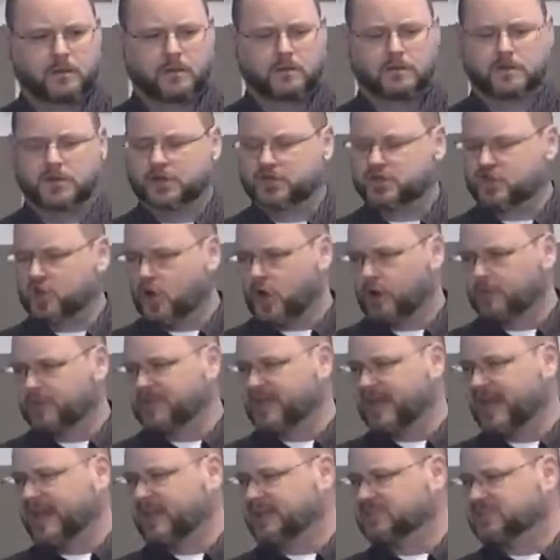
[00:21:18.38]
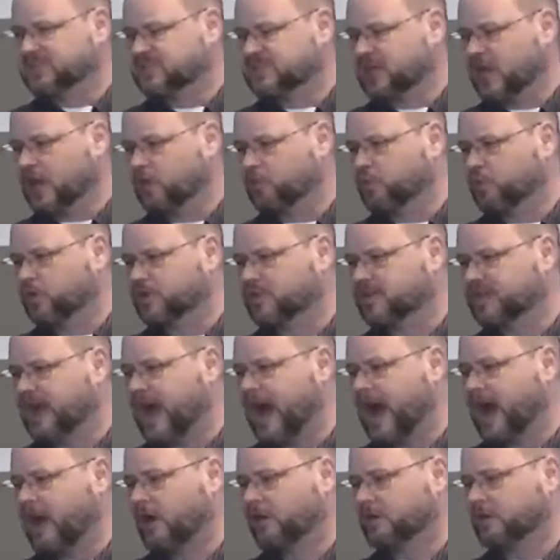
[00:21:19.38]
determined that his son would
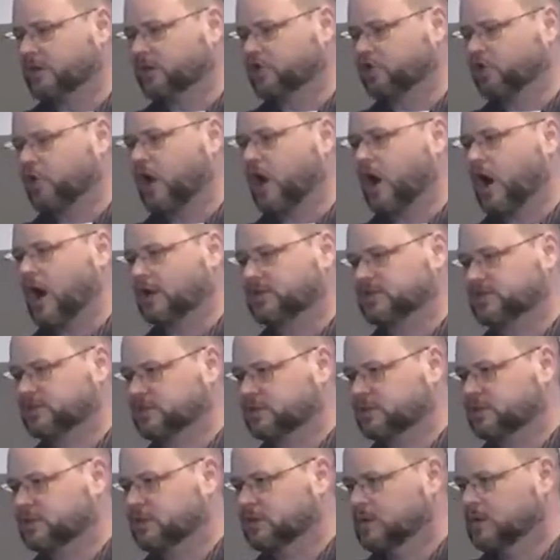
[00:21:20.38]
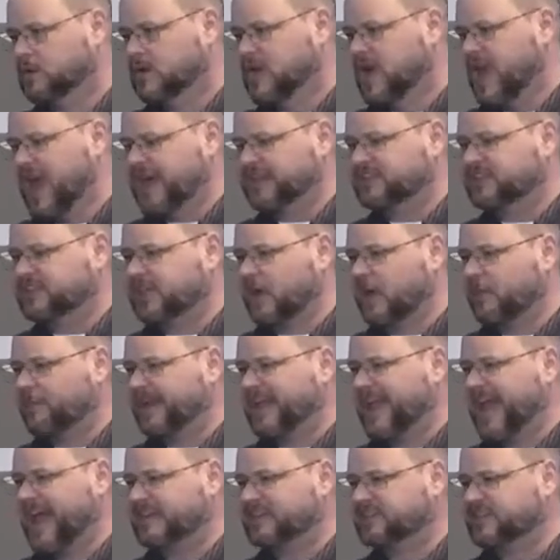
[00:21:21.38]
die on the cross. And
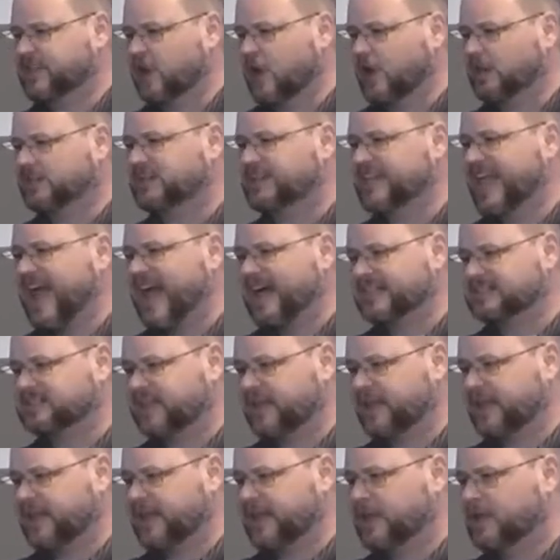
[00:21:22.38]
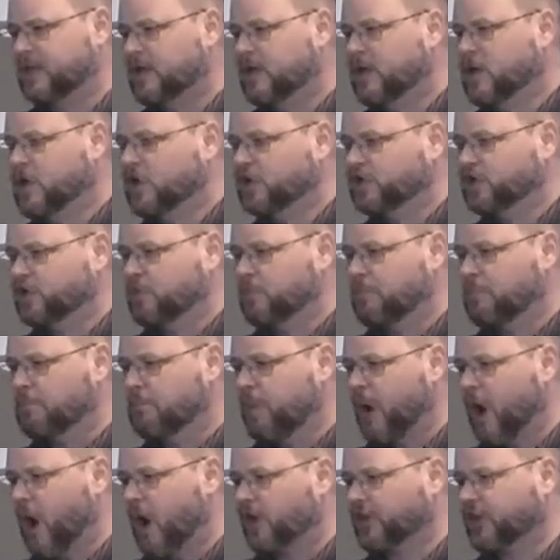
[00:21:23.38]
somebody has the audacity to
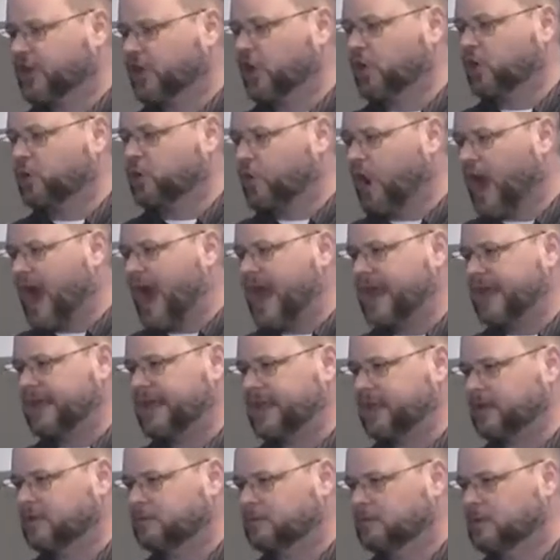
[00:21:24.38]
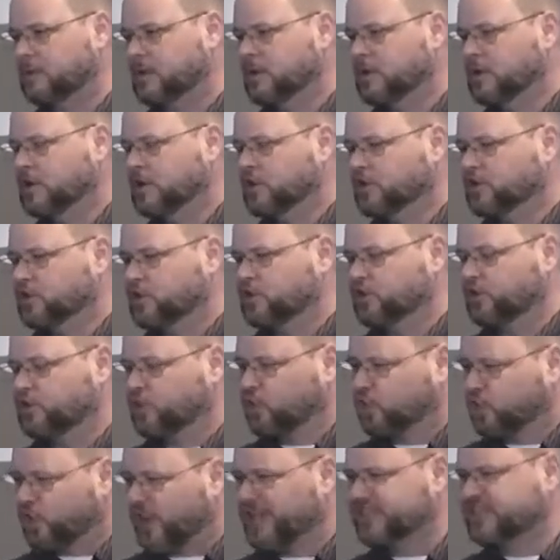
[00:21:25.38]
market a writing to
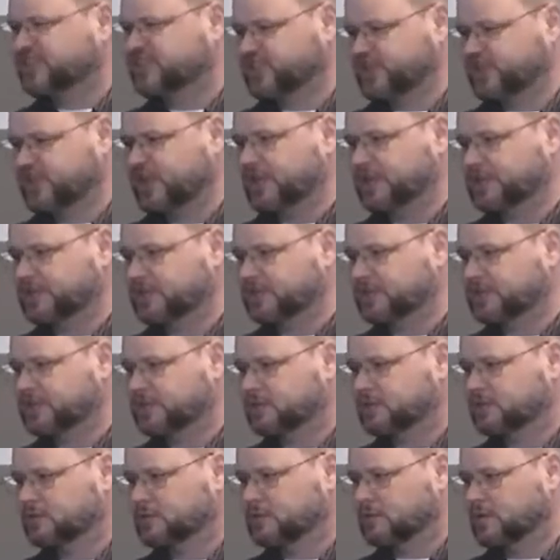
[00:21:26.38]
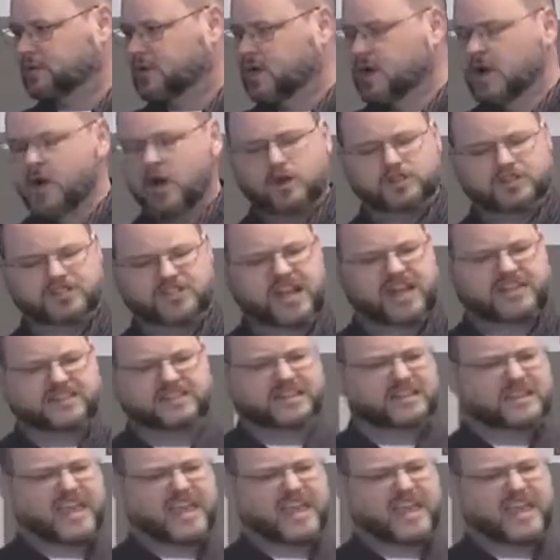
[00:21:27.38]
Christians who says that